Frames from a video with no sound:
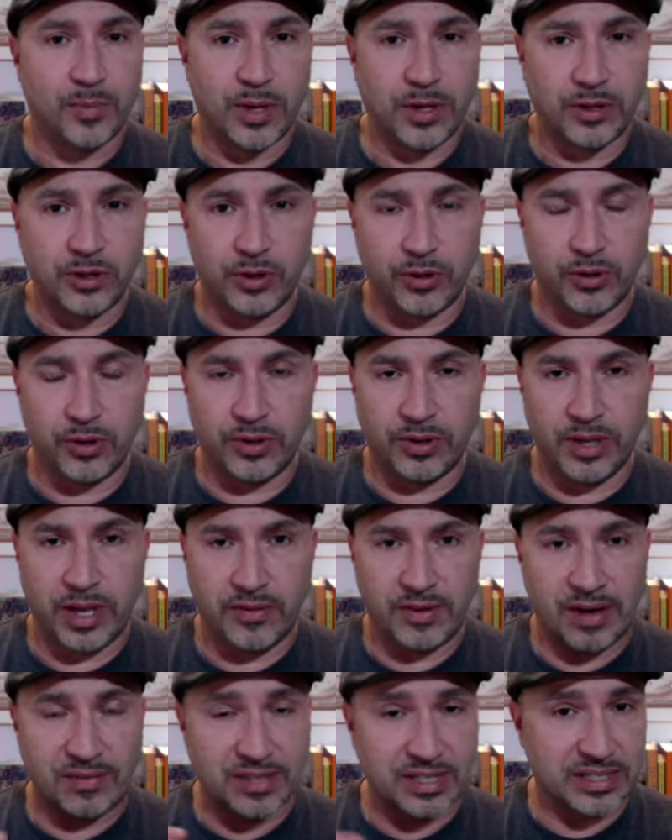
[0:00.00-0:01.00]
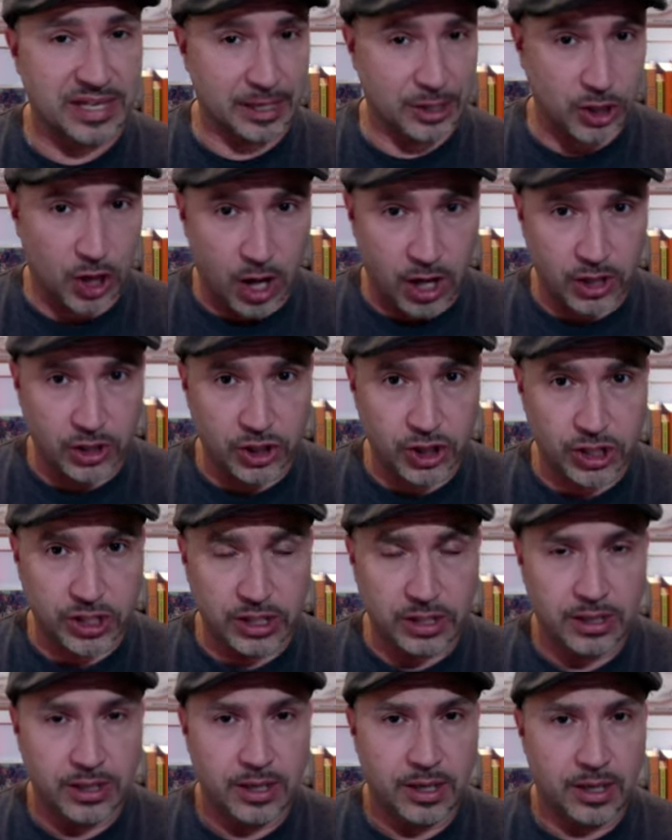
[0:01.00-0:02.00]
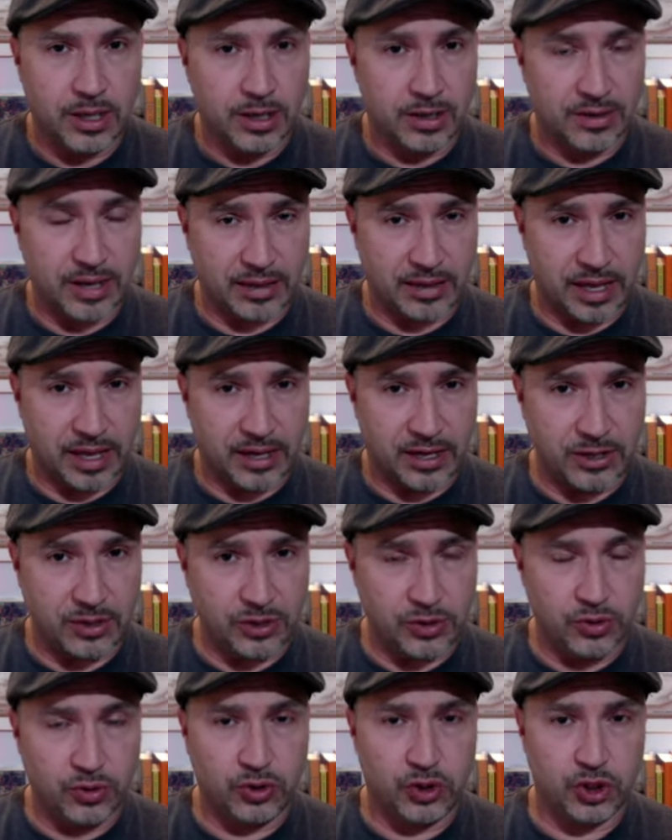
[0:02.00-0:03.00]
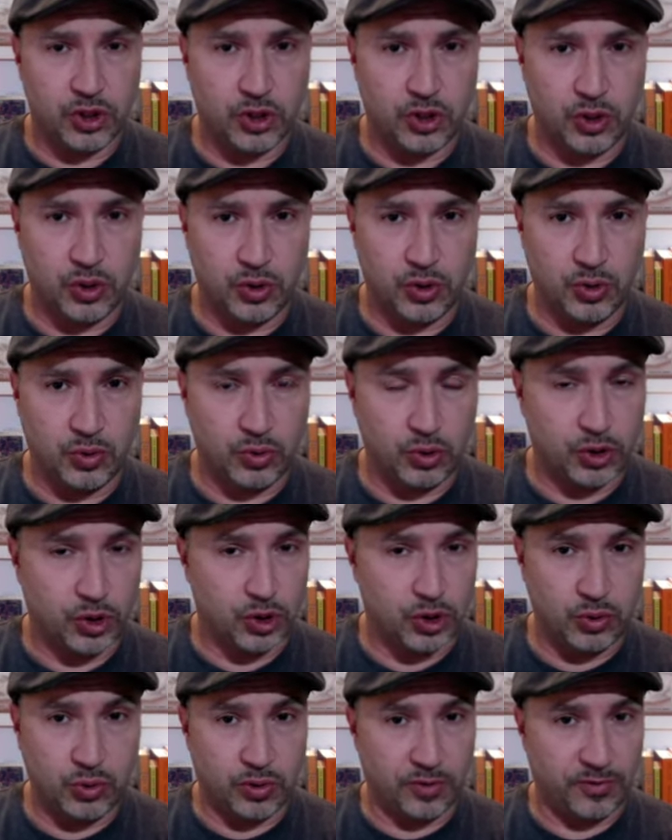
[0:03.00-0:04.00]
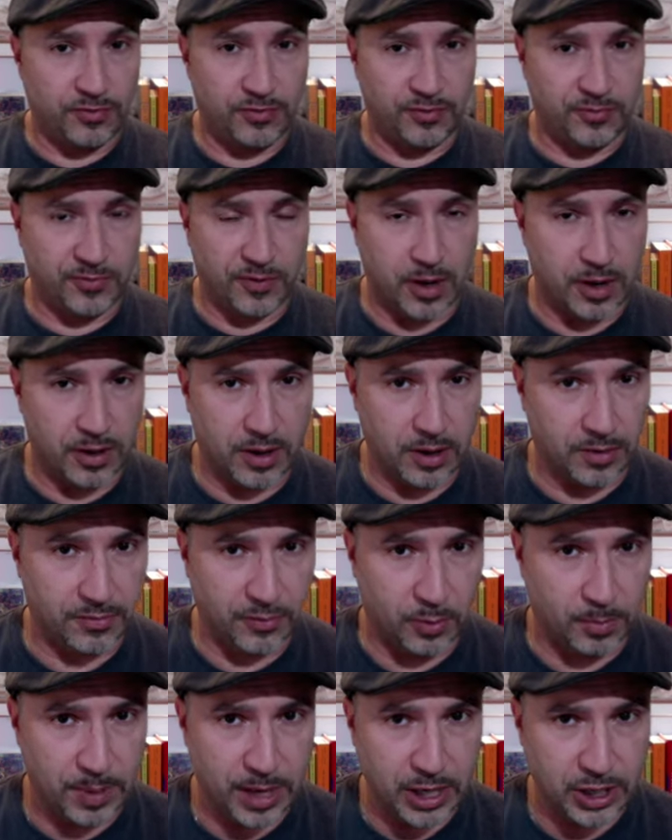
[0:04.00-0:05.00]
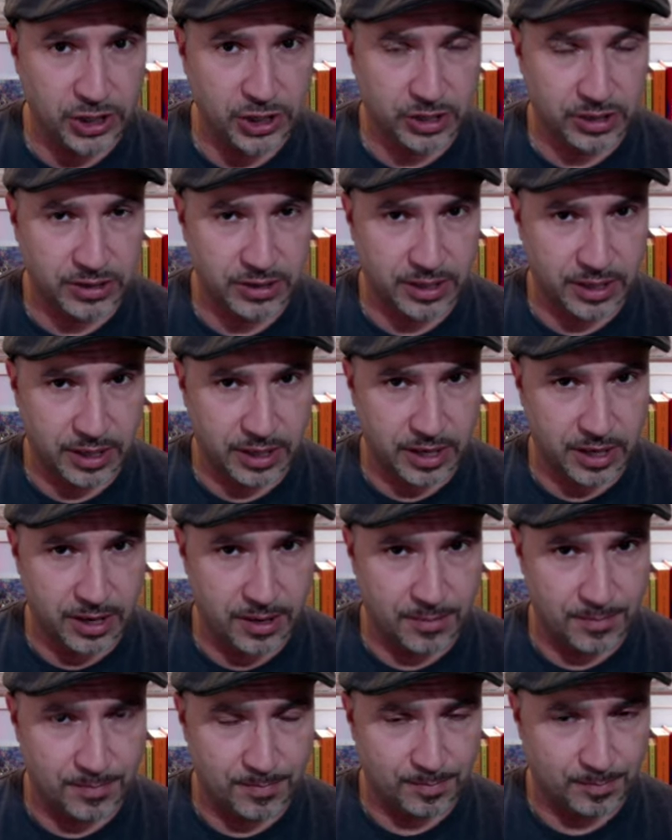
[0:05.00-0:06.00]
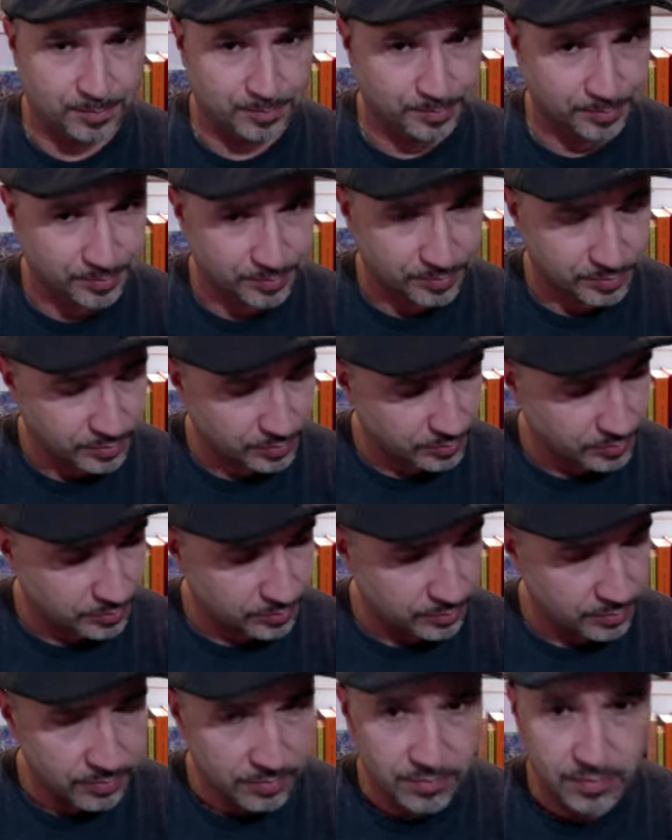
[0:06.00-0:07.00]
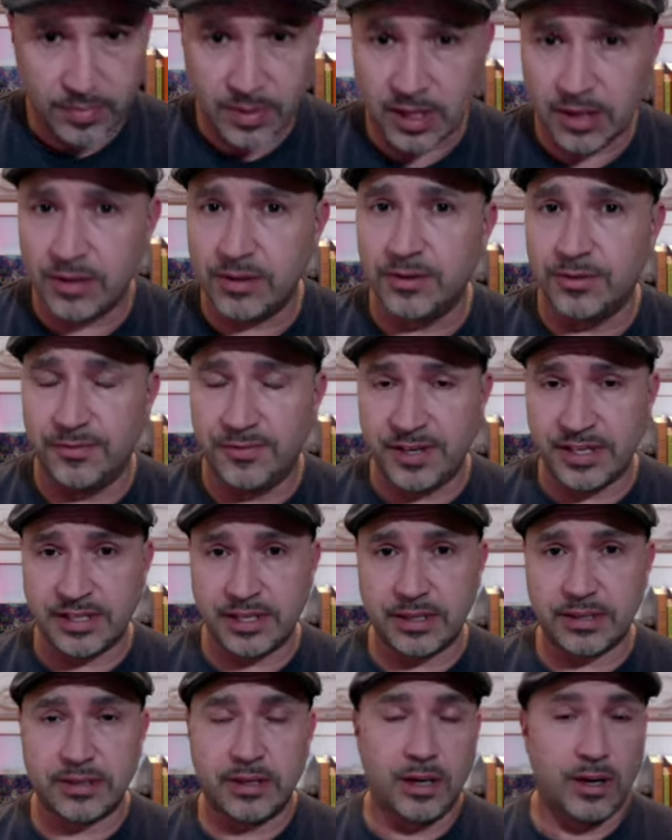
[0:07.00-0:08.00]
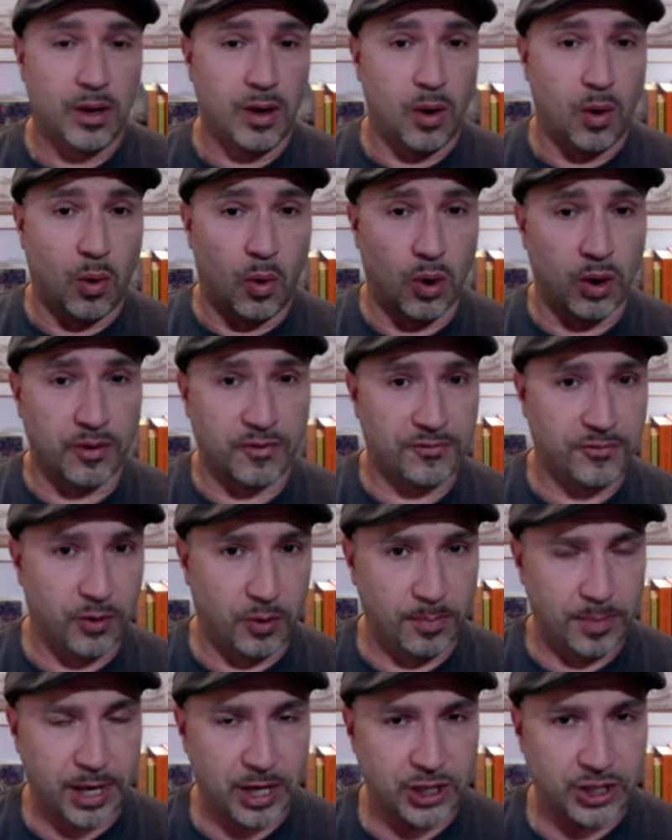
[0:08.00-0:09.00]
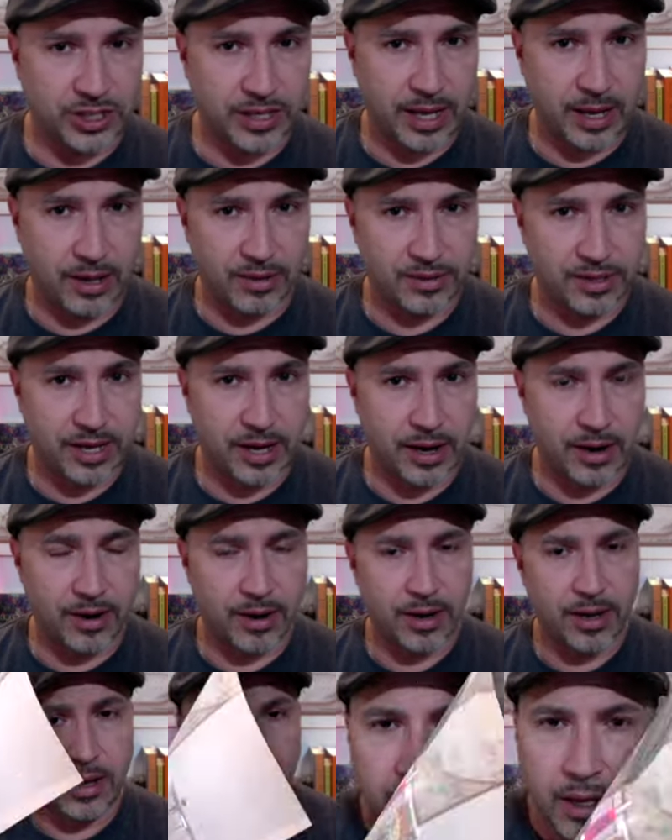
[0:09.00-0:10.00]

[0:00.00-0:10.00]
They're, they have the technology that they can use to to do a, a full patient um, visit or full patient health care.